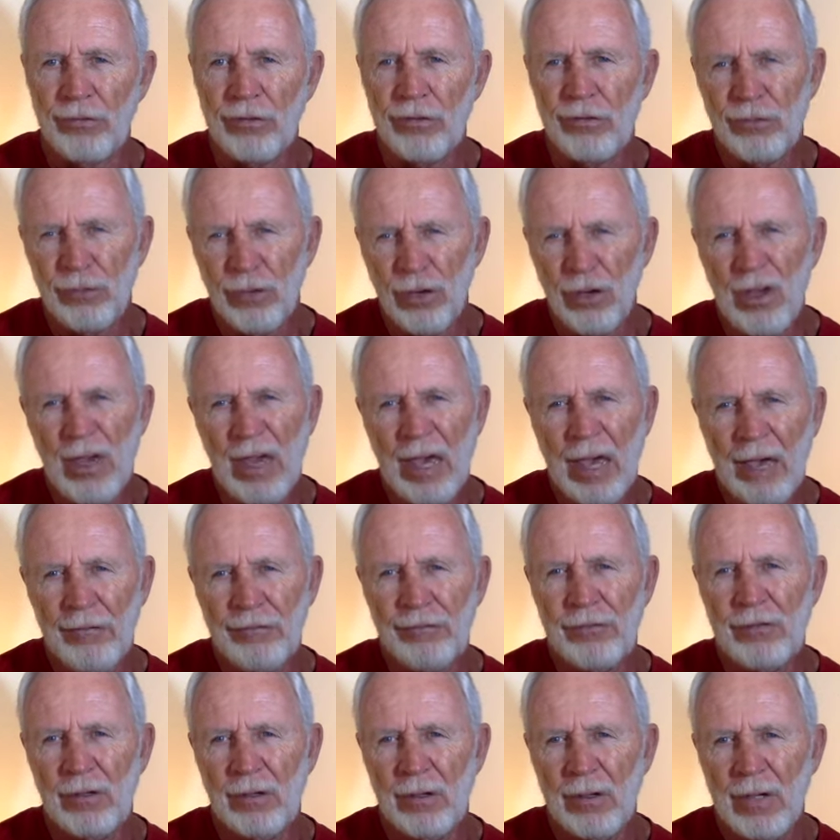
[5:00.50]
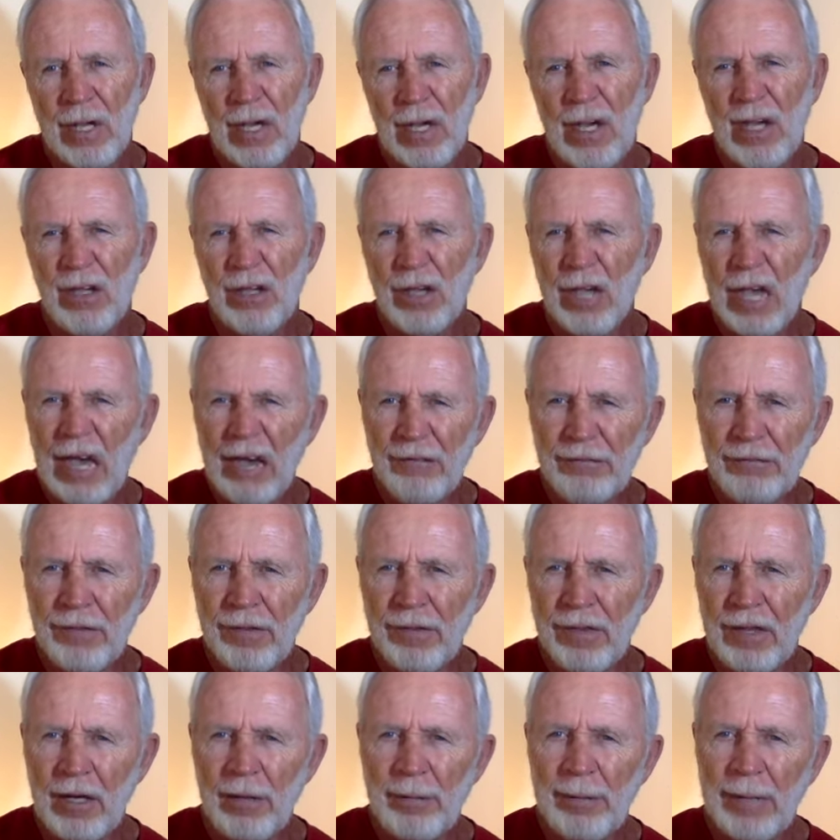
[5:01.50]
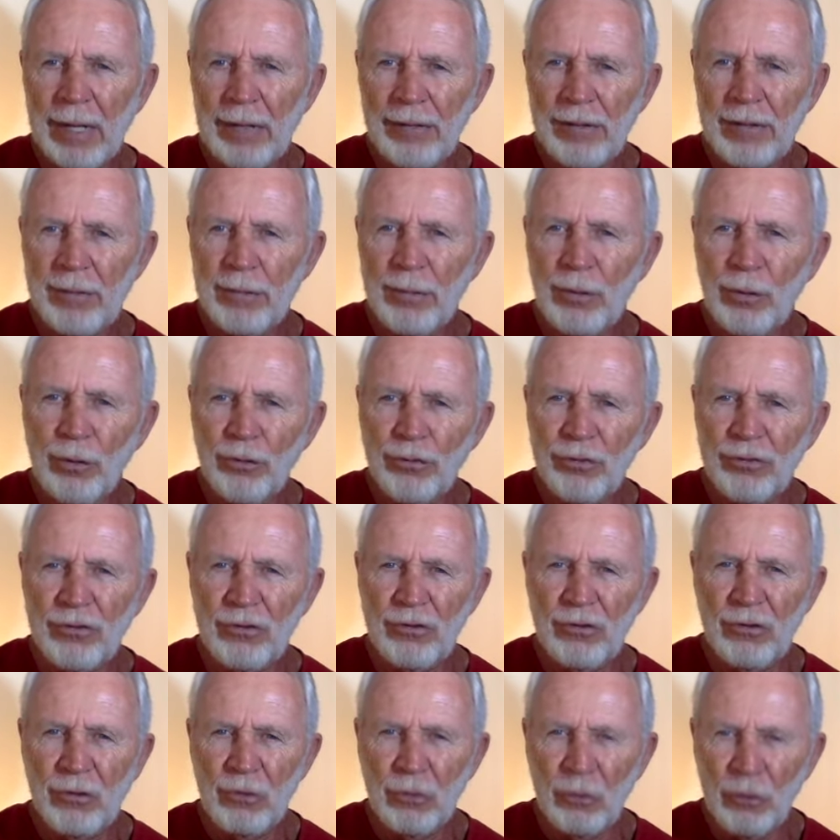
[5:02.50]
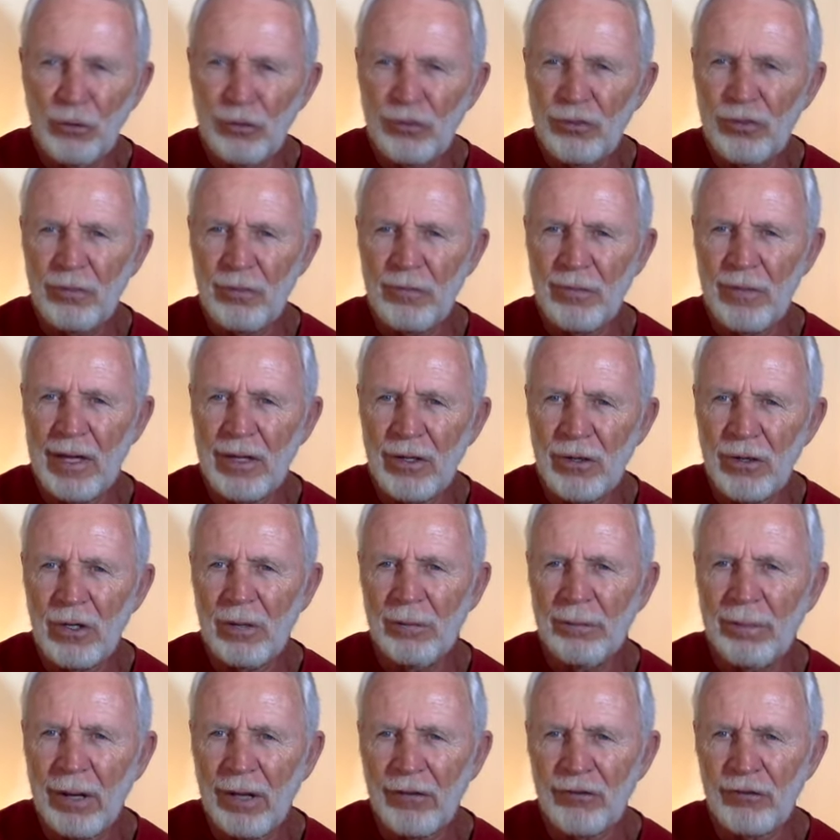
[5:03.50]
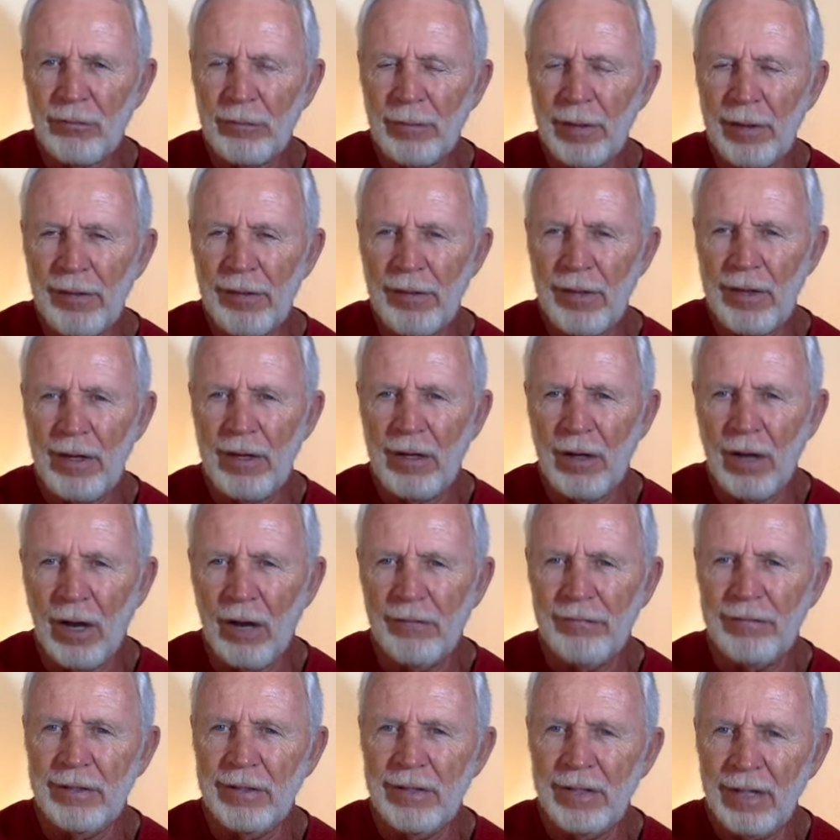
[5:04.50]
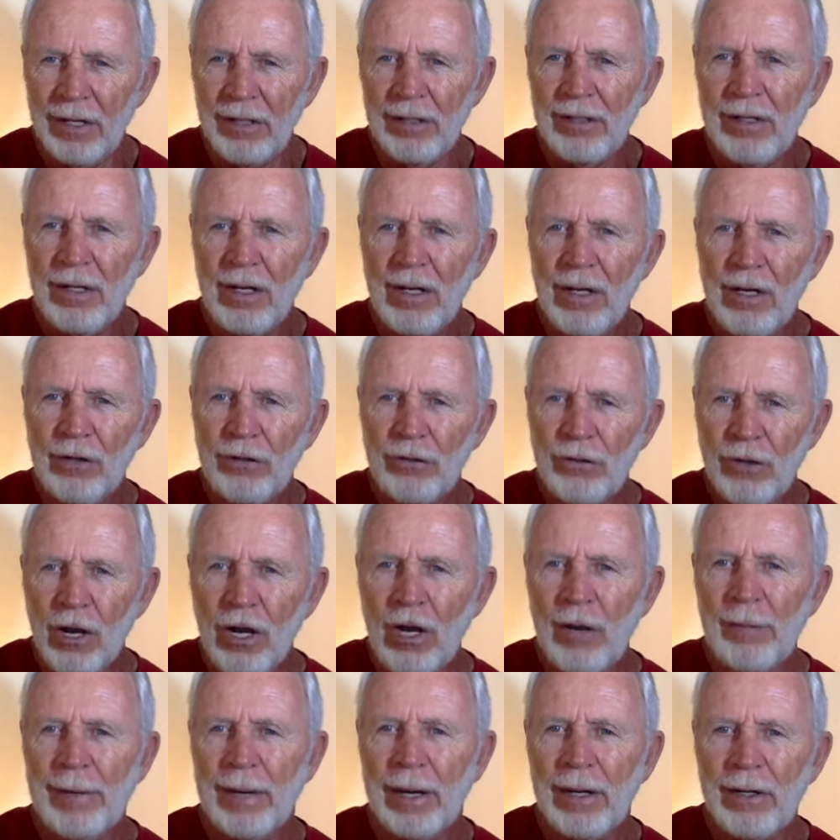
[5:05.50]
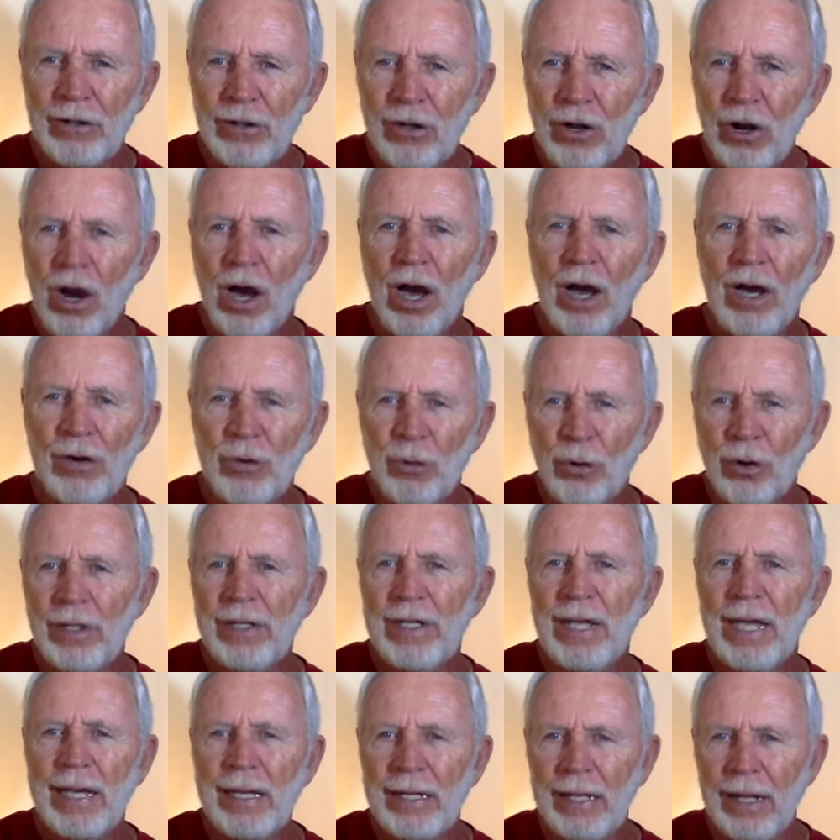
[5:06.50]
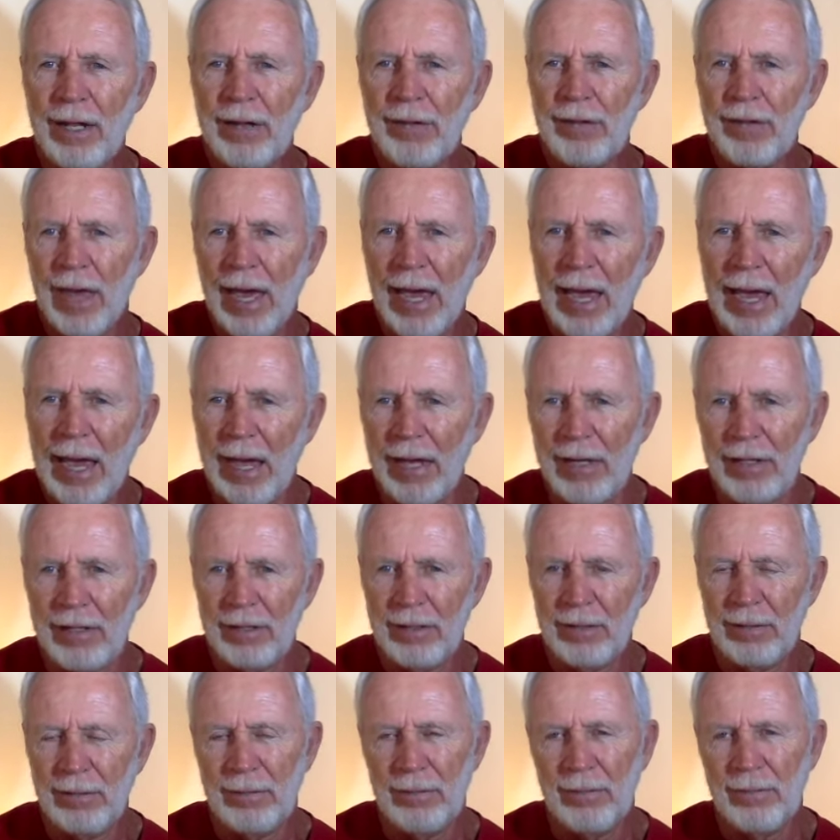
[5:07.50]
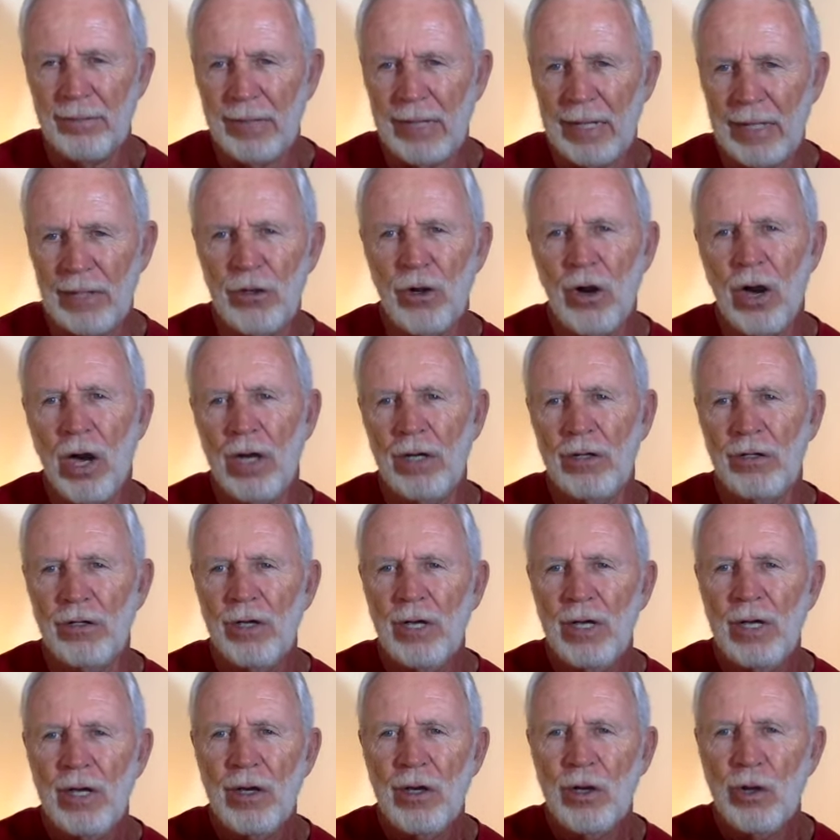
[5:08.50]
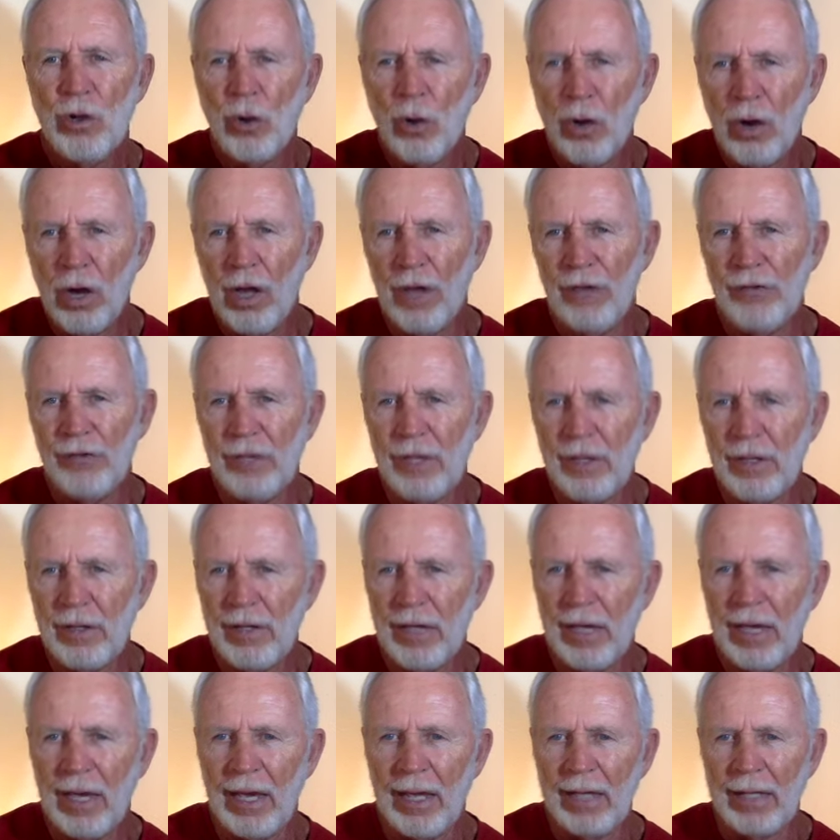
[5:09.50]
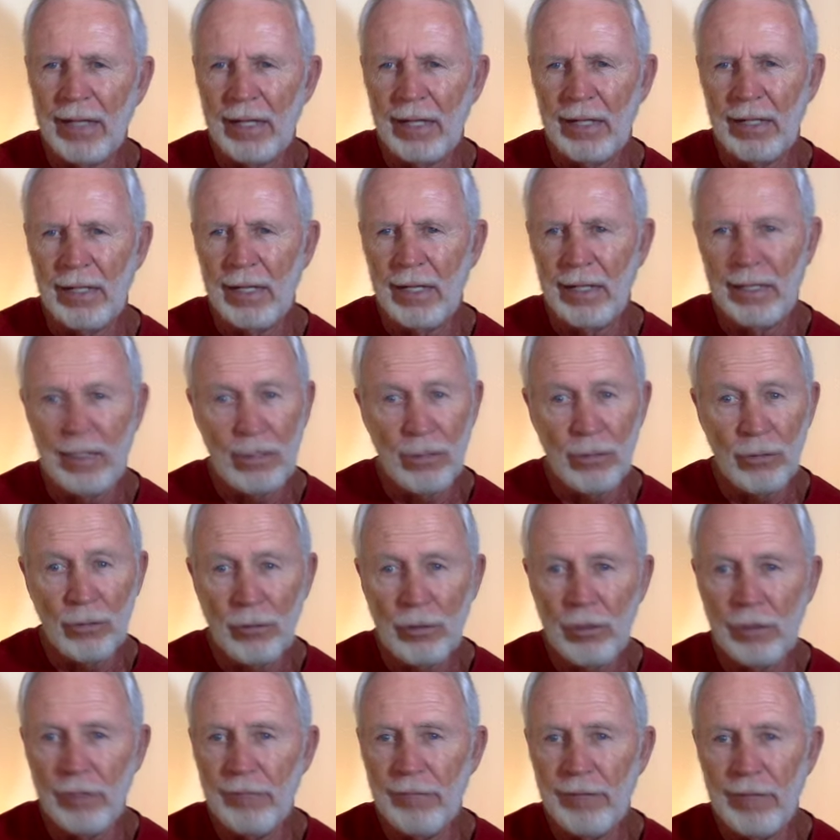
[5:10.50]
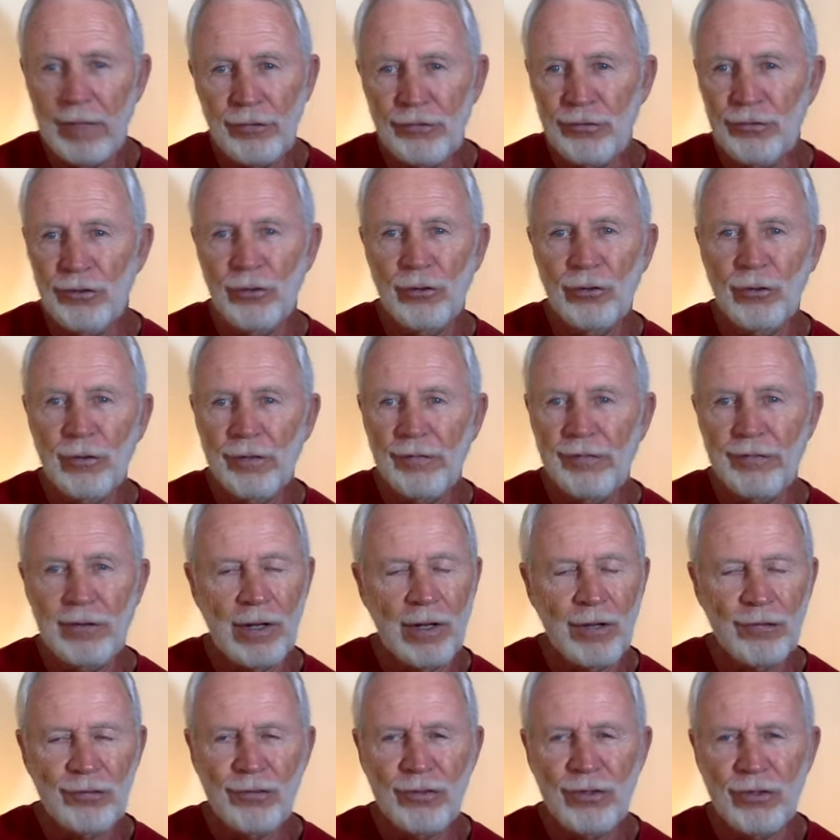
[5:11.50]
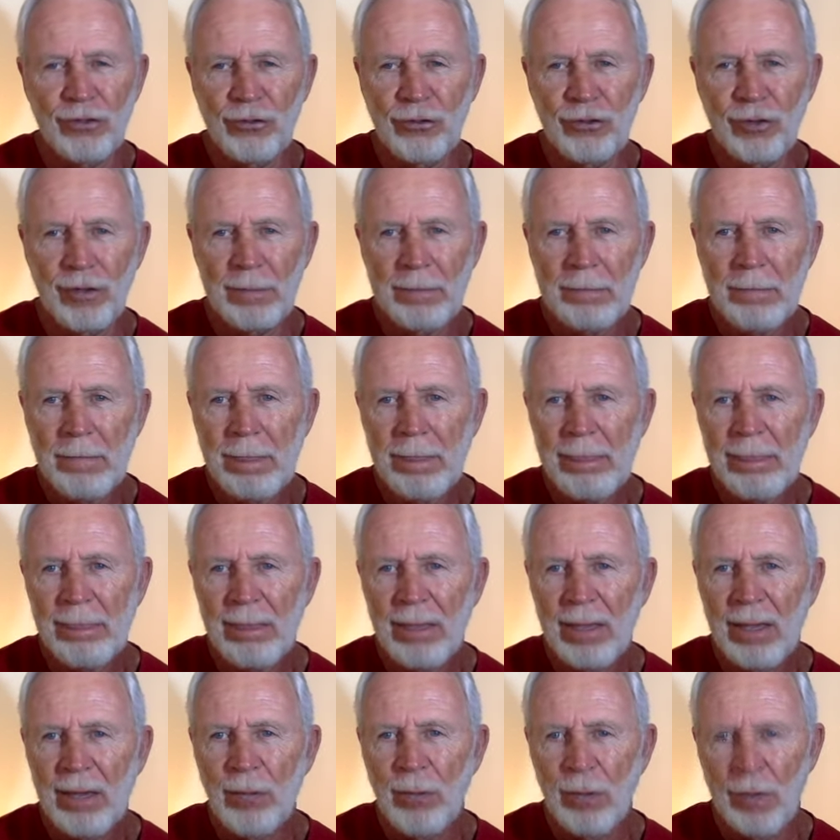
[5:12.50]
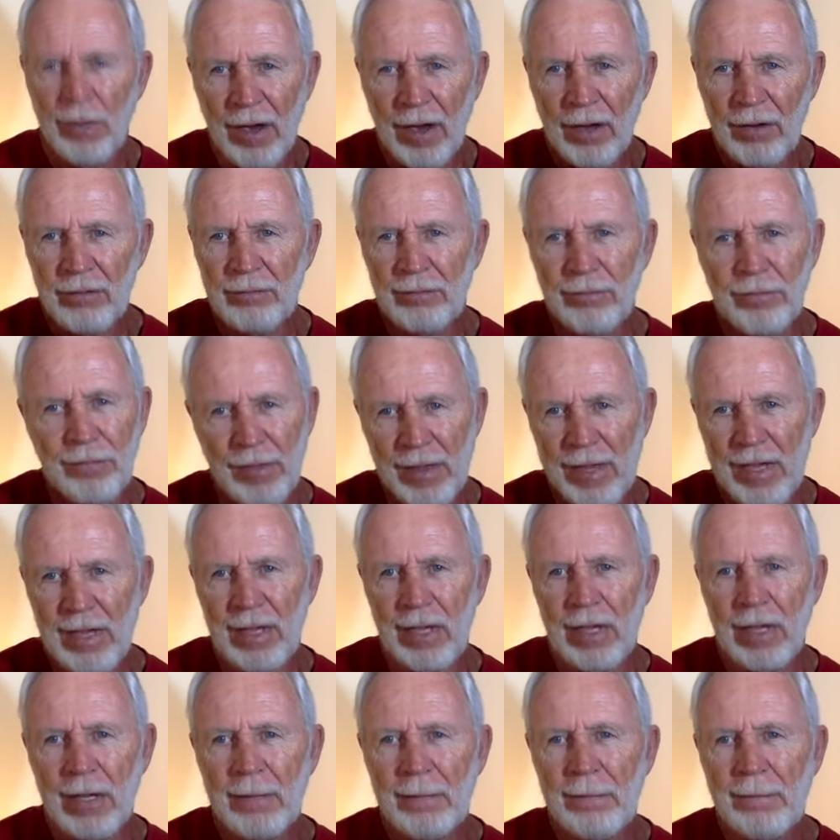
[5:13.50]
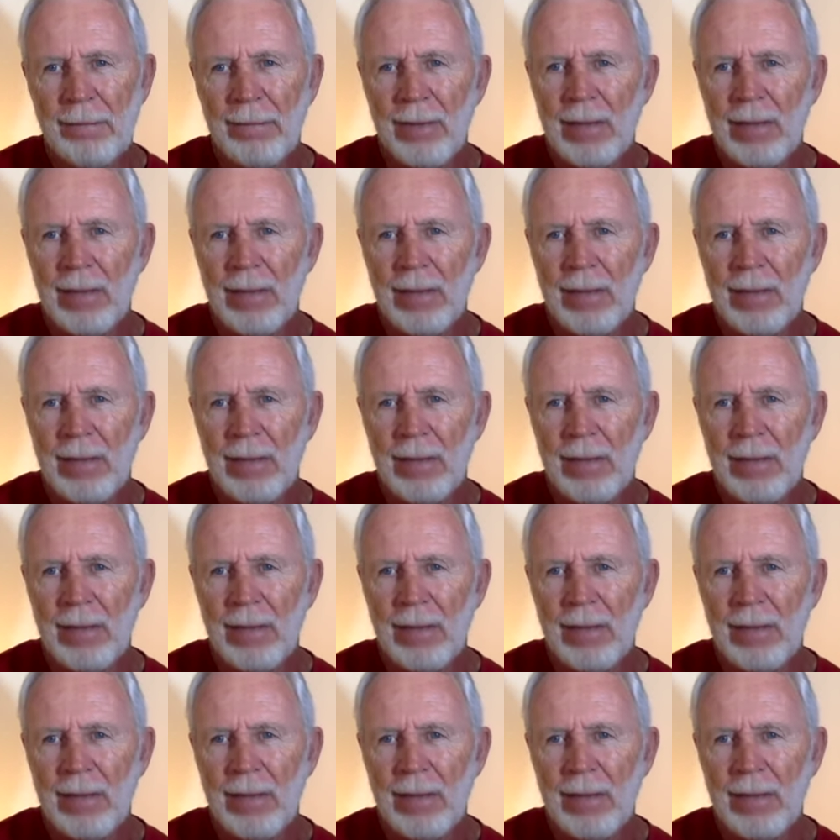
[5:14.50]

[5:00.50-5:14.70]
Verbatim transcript: And so you have to you have to think about the most gruesome thing you can possibly think of and then talk about God ordaining that and God causing that. And and he'll convince you if you listen to him without thinking,